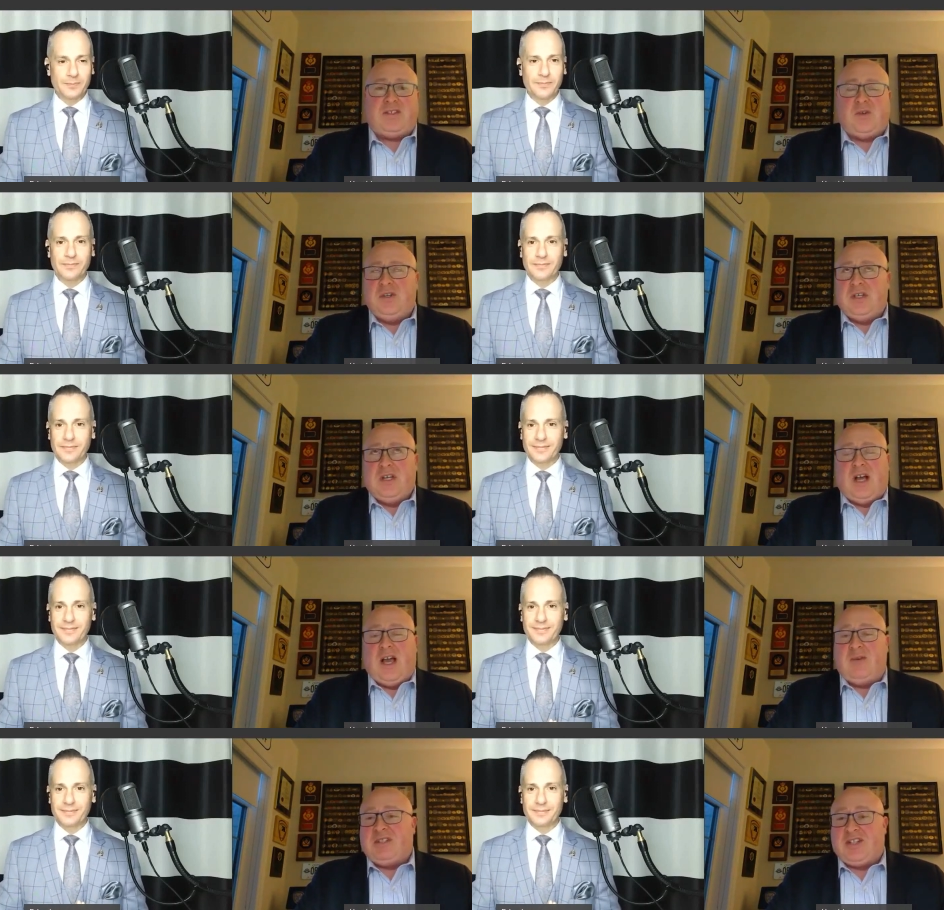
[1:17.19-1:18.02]
Speaker 1: So
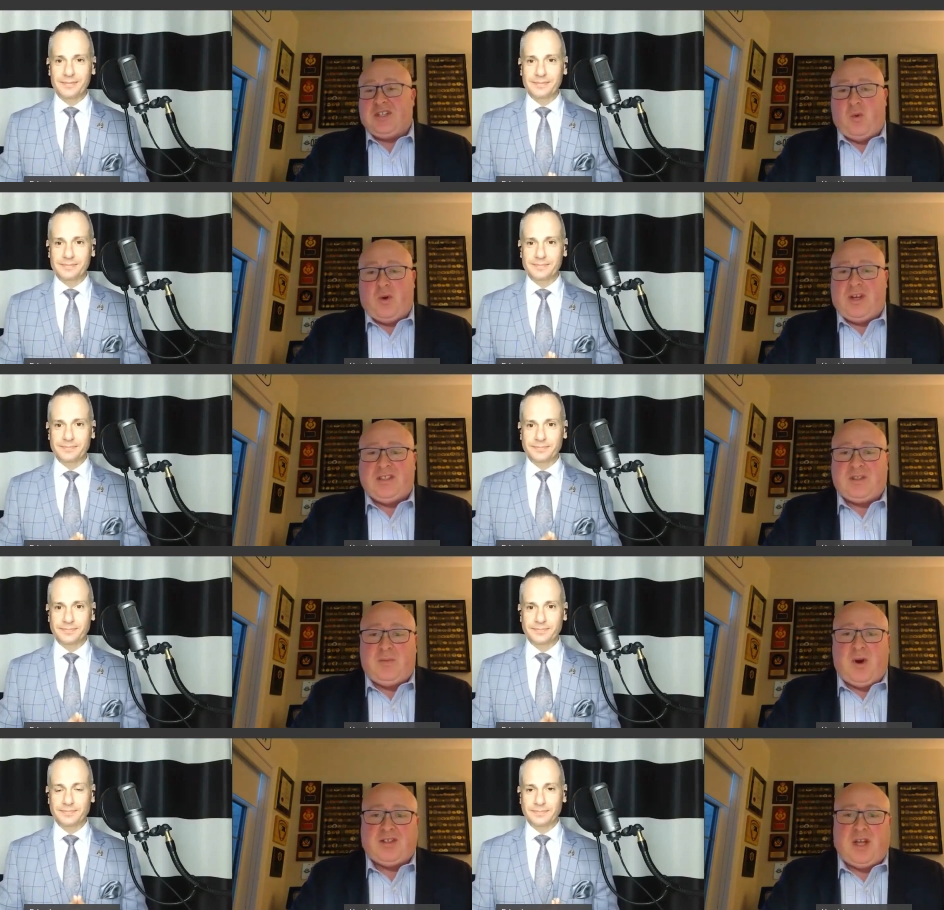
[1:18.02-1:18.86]
I was actually working as a
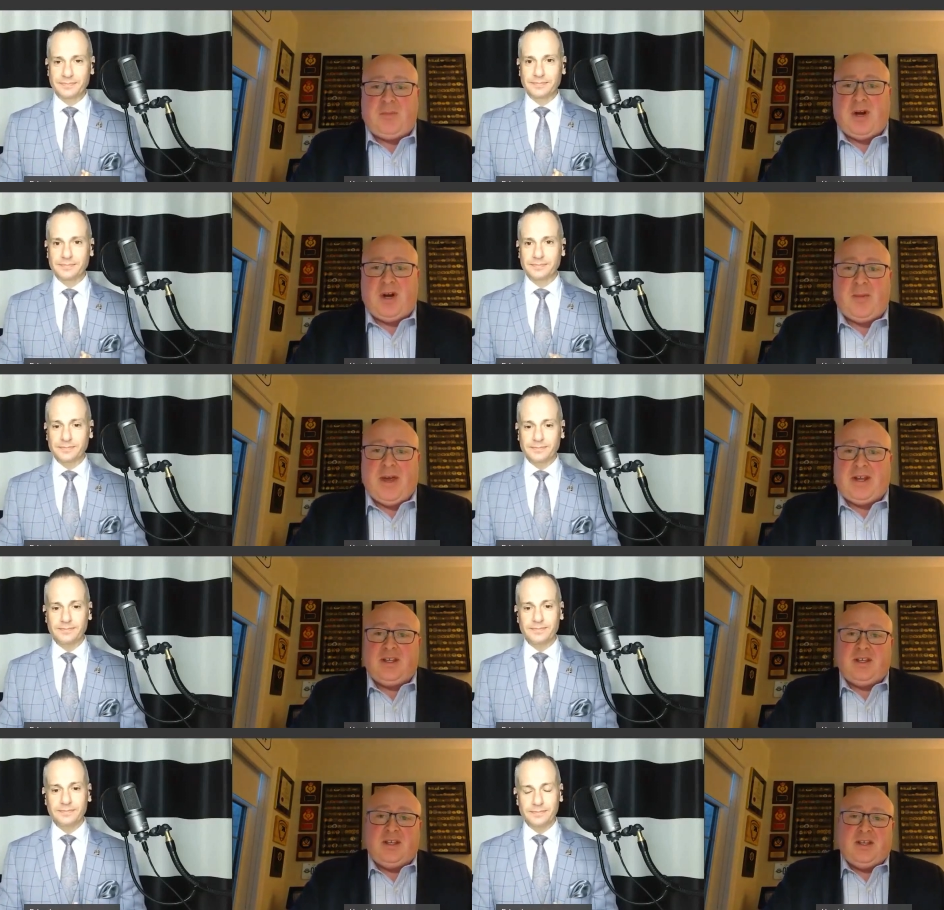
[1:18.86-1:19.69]
part-time paramedic